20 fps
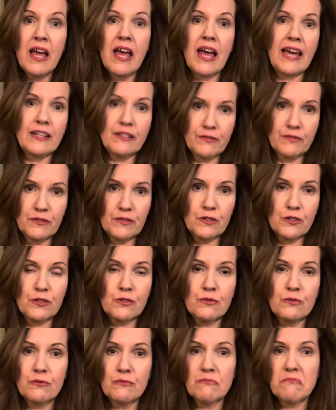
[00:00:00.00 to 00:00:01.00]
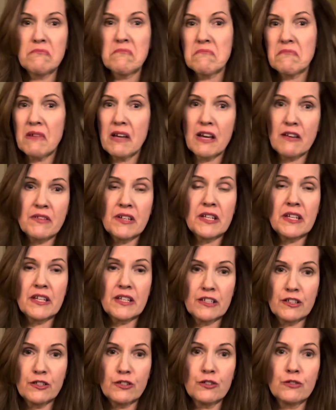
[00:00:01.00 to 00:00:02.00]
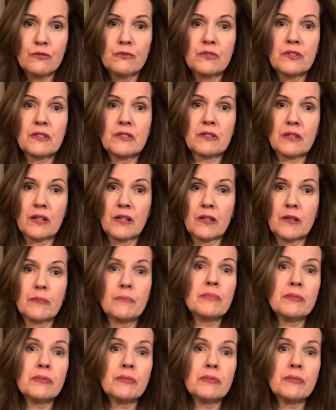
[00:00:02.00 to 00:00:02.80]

And if you do have any issues, uh,